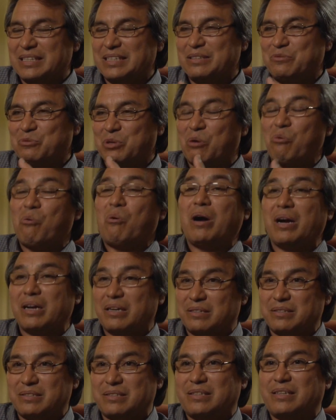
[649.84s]

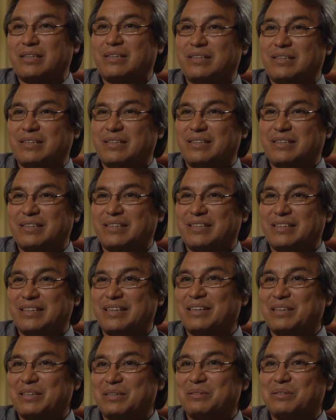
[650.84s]
requires then
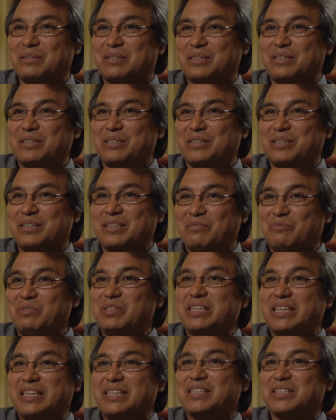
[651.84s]
an
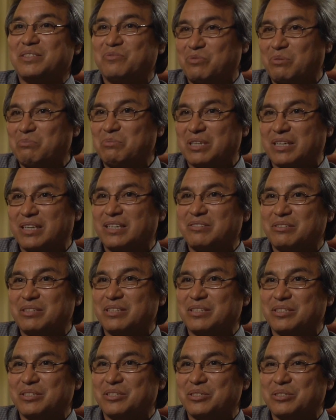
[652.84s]
invitation from the country
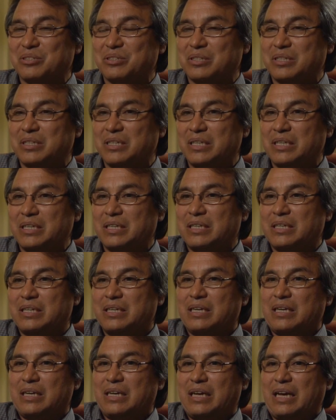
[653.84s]
concerned.
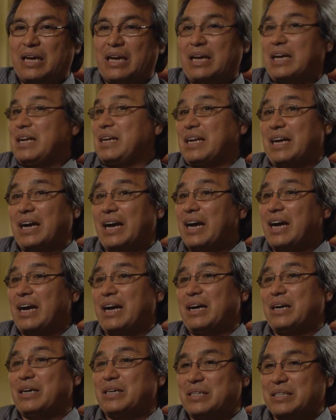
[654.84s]
And
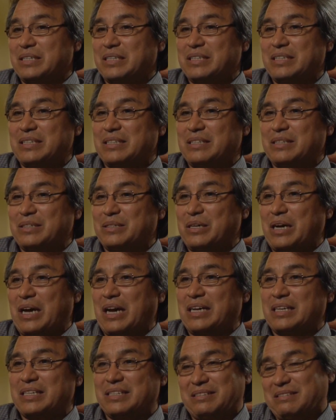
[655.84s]

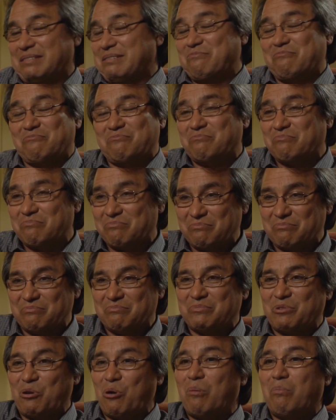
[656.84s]
I
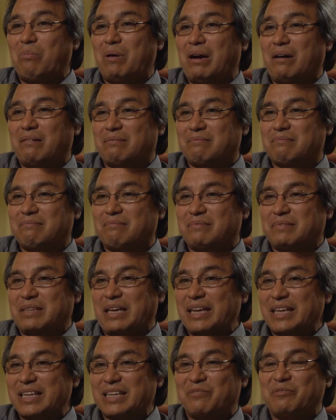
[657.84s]
go about
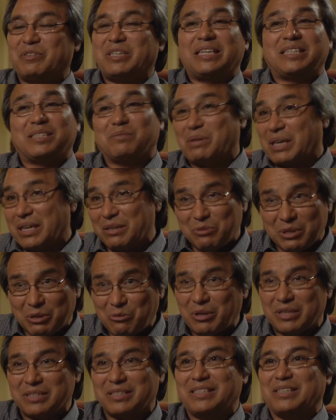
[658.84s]
getting an invitation by
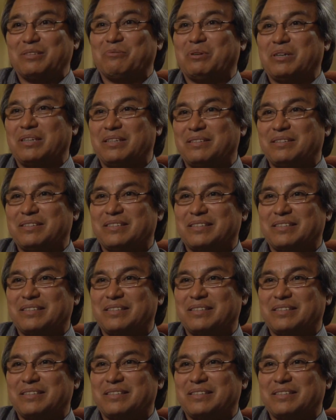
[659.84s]
requesting one.